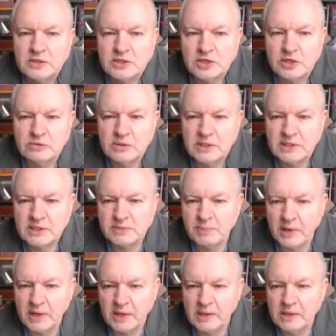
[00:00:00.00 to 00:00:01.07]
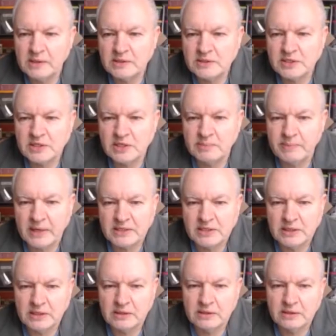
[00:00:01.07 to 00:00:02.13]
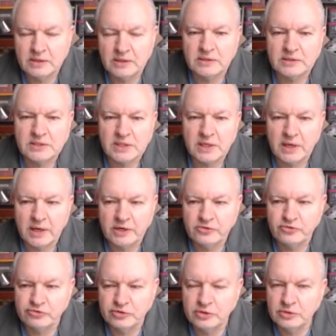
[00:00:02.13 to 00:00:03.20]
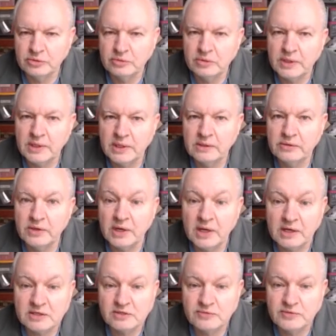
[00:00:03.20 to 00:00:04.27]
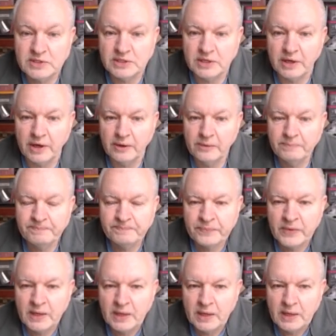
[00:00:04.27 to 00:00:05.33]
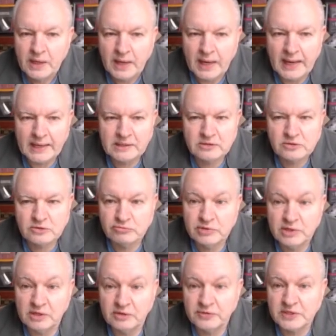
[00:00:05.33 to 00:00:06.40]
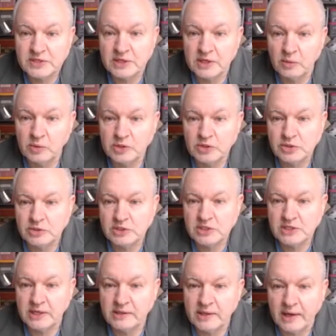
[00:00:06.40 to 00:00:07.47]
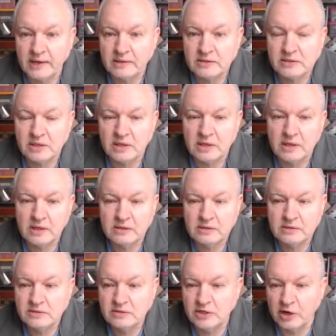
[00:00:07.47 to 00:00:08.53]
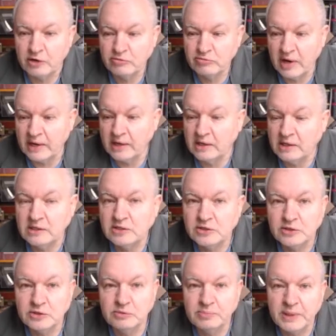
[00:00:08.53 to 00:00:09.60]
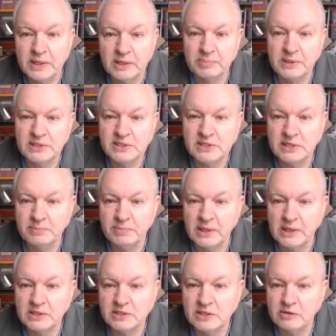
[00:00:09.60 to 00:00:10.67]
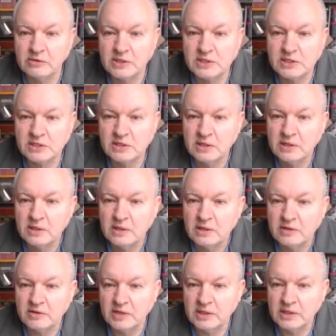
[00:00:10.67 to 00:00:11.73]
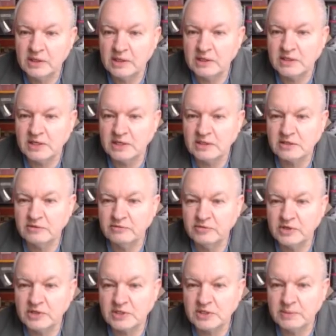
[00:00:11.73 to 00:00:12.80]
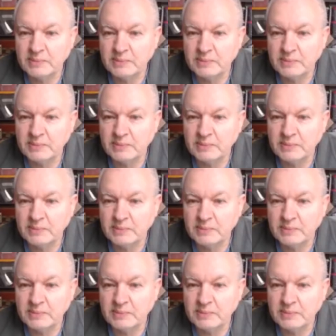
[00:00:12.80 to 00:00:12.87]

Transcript: So here's my schematic that I drew in the last video, and really the first thing I want to do is send that directly to be a PCB. So this thing here says convert